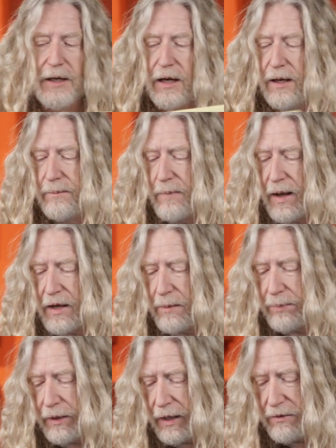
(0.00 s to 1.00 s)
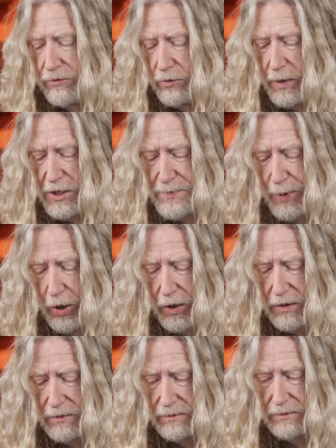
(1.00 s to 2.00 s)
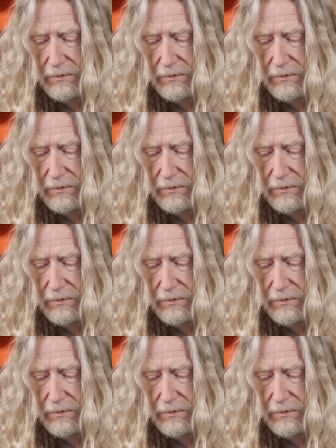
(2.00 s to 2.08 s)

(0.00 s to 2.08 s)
I'm gonna play through each part